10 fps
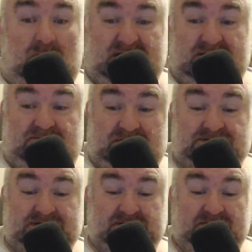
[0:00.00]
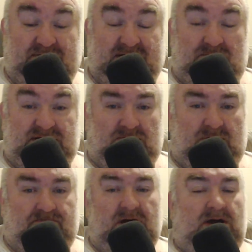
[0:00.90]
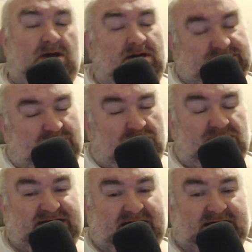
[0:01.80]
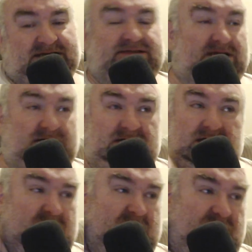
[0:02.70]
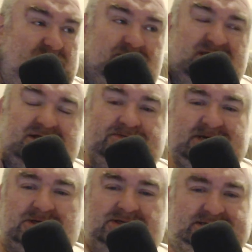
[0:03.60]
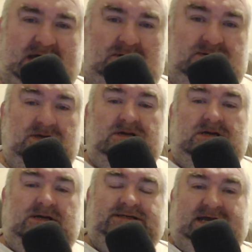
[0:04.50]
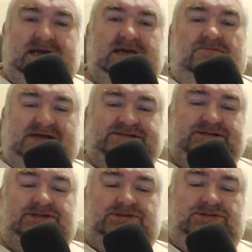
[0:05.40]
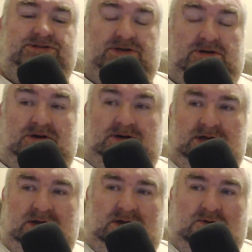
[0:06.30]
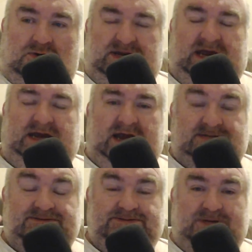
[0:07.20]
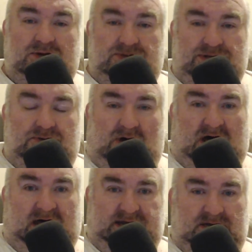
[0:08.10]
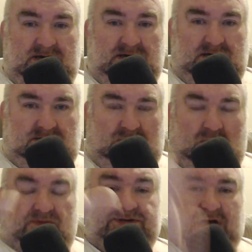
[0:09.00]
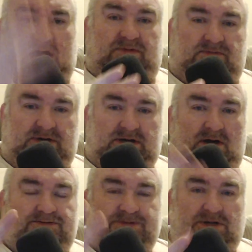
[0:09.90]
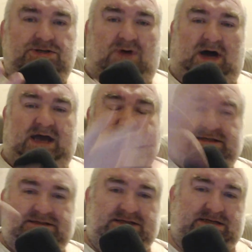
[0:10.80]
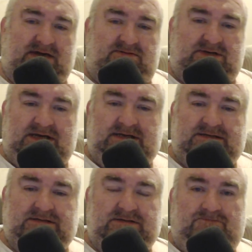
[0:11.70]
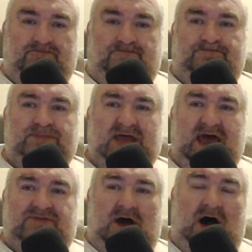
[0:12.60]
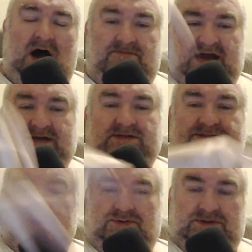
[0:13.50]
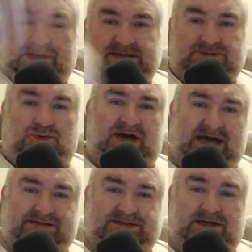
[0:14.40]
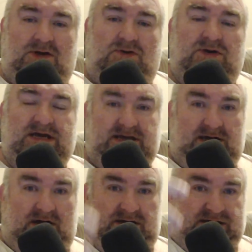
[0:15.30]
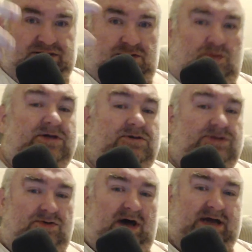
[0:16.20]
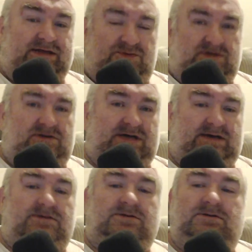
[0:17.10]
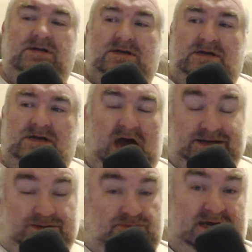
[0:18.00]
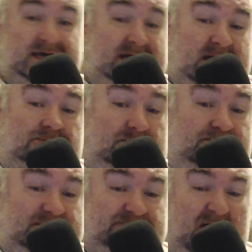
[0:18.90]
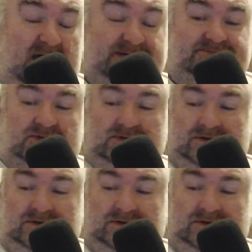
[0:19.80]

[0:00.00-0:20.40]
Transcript: It feels like the bare minimum. It's early days, and maybe they'll figure this out. Take my suggestion to heart. create a faux UI over top of it. A faux UI, easy to navigate. Have it automatically sort things where it has to go in the real UI, in the real editor. I don't know if this is possible.